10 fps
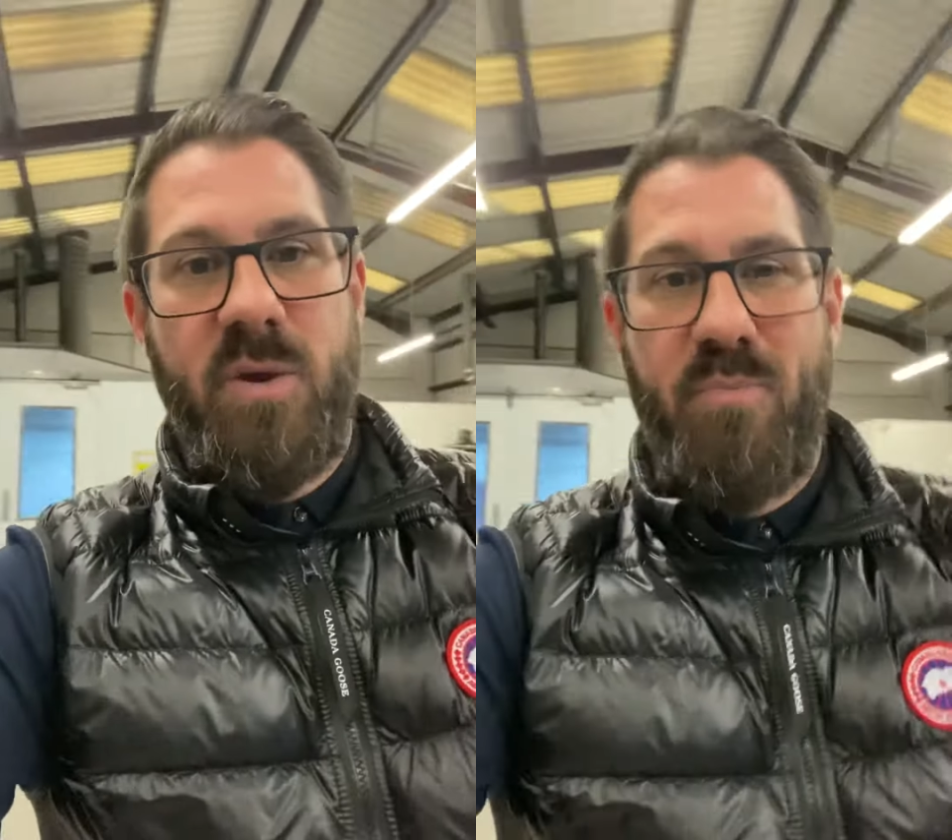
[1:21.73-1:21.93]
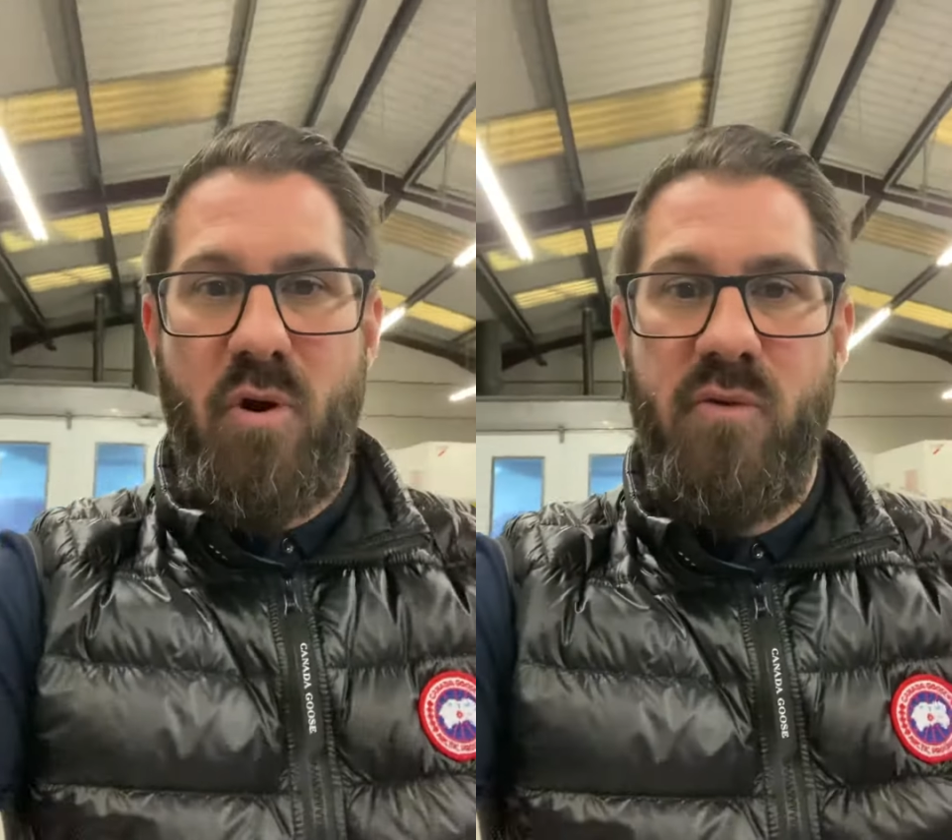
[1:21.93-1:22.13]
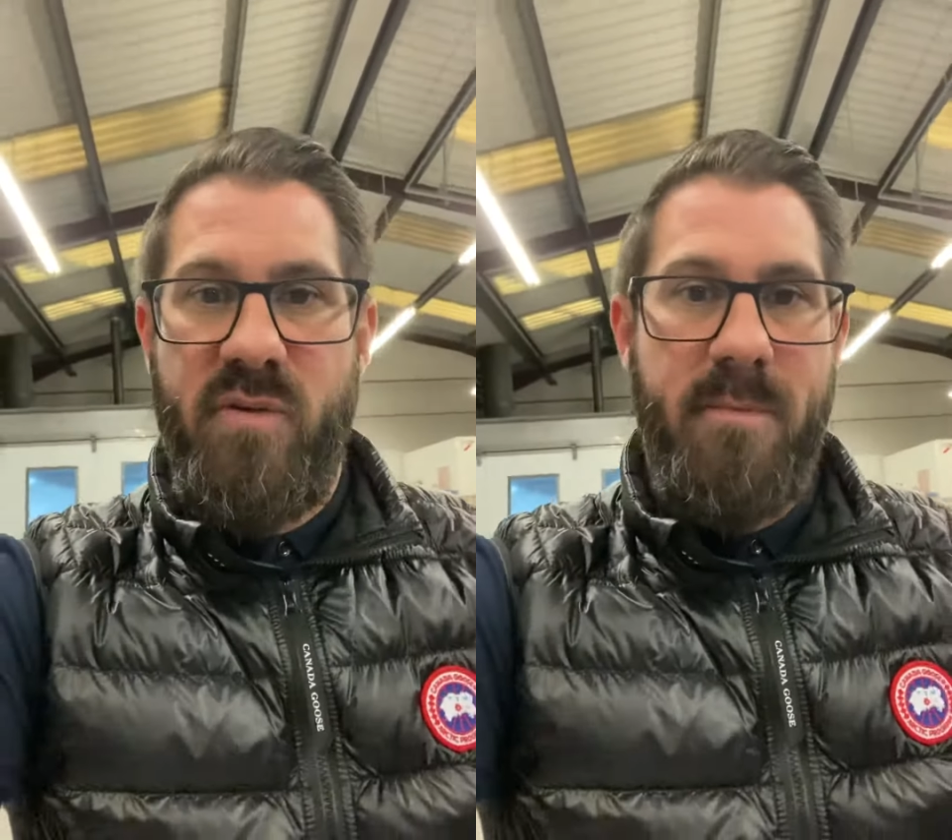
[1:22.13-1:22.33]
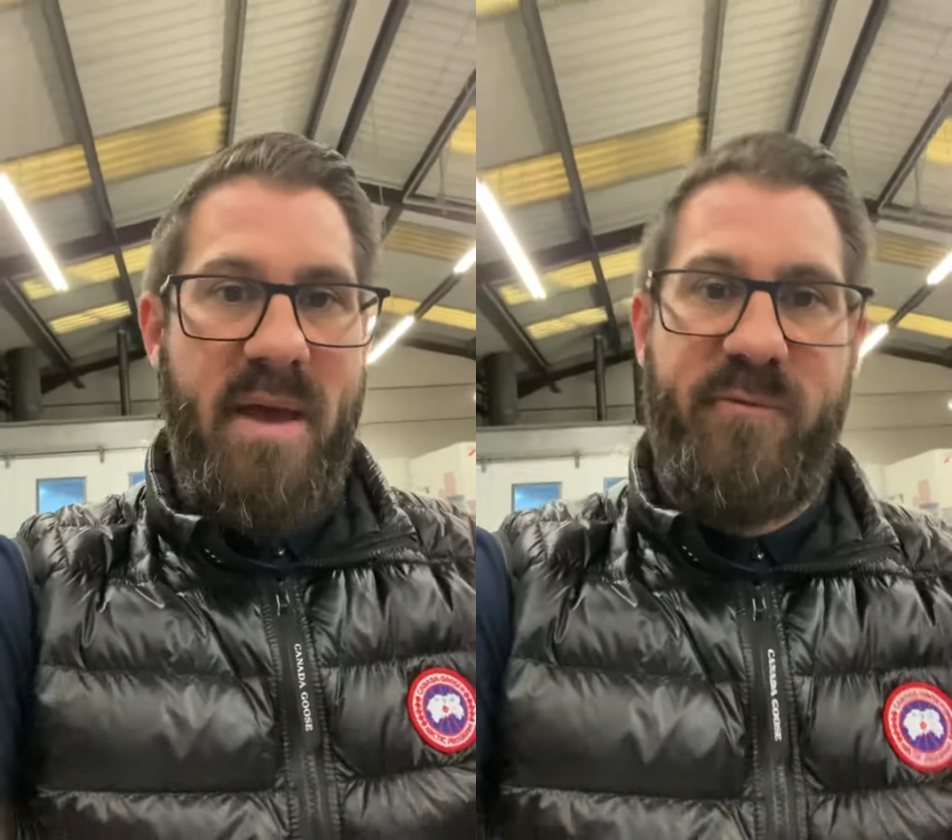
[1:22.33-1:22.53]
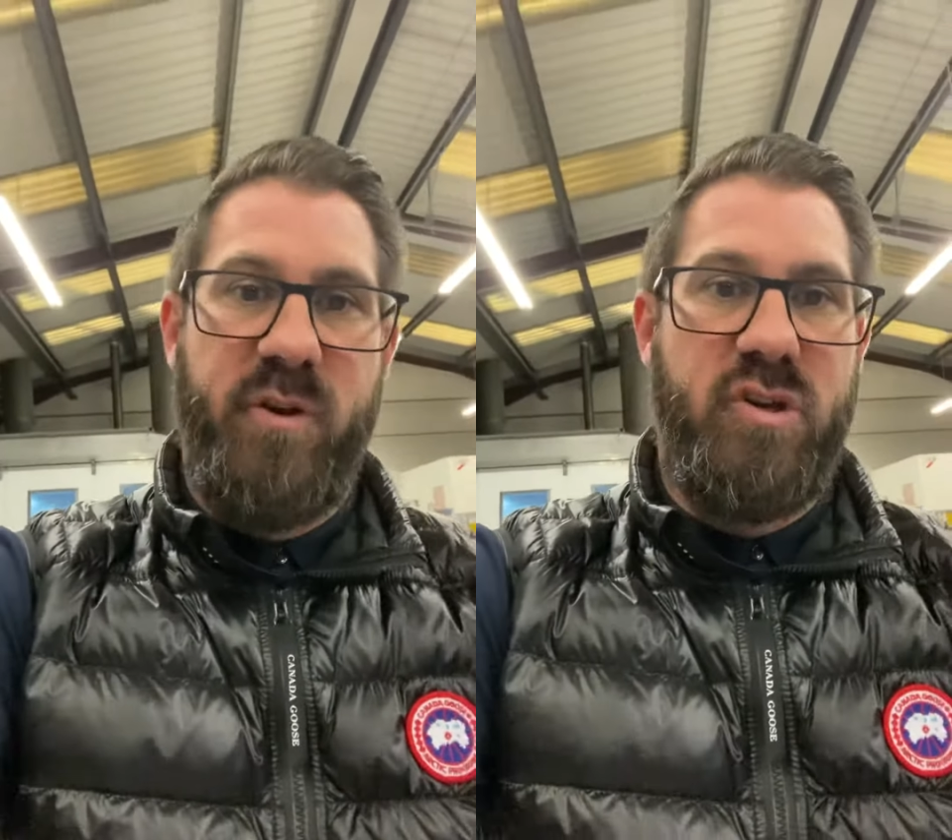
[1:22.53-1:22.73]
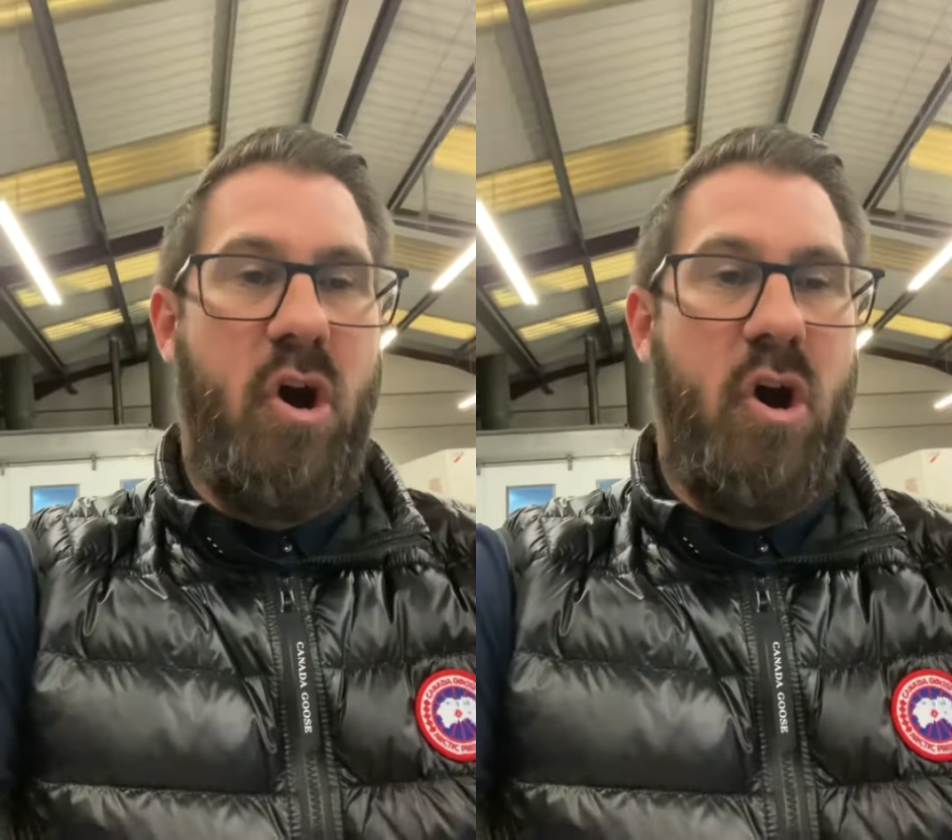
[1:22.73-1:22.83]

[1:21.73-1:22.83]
a proven method,